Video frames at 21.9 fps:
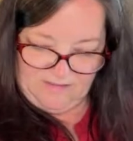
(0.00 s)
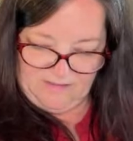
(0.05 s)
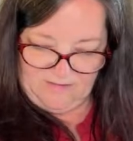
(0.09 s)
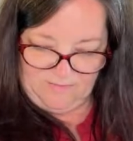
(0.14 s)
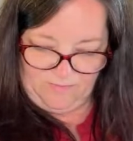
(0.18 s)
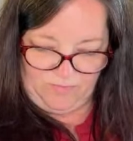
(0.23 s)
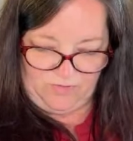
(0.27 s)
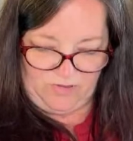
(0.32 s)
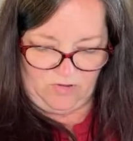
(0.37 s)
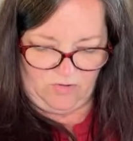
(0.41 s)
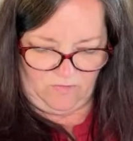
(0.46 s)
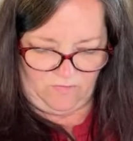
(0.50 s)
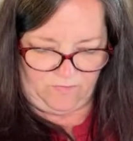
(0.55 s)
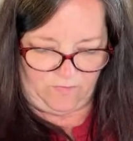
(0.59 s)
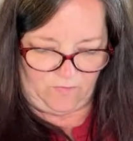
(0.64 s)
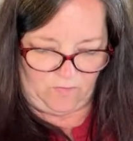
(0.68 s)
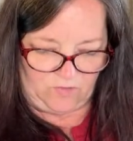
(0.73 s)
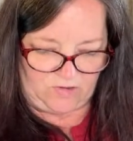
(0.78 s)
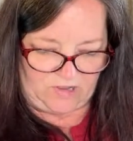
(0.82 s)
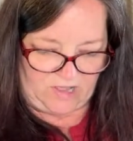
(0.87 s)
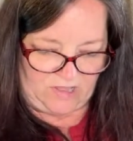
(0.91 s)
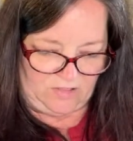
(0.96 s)

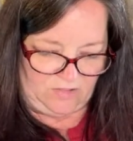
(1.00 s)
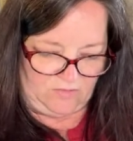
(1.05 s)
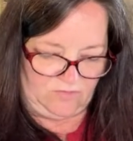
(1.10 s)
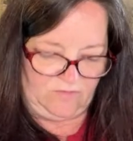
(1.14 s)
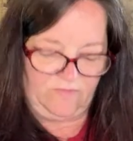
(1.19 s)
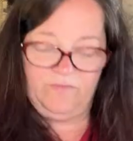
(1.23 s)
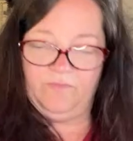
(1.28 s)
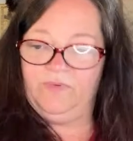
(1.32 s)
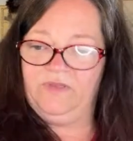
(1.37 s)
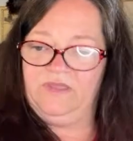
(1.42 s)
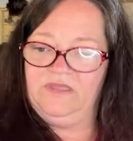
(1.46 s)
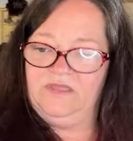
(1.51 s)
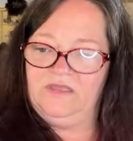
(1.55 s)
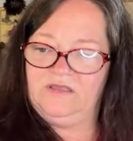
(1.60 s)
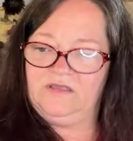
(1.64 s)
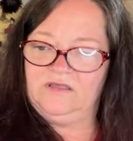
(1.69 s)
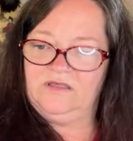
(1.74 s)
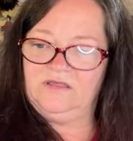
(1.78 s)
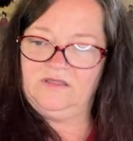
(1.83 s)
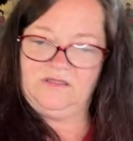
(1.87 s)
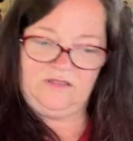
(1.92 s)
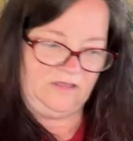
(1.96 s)
Beautiful color of pink.
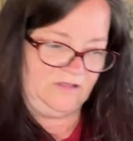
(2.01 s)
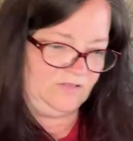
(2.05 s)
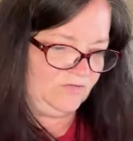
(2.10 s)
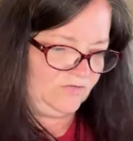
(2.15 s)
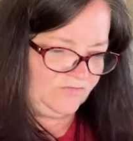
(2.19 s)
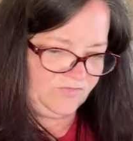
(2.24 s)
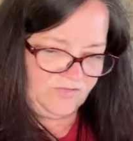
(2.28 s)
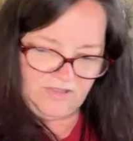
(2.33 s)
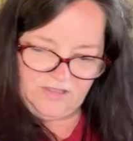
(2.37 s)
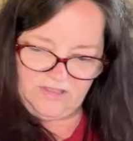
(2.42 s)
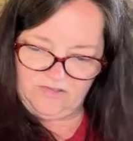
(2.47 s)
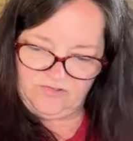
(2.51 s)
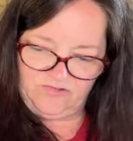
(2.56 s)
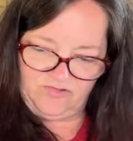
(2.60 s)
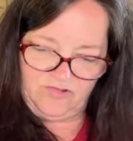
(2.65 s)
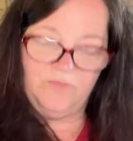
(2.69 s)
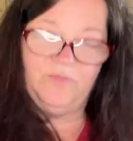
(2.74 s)
It looks like it should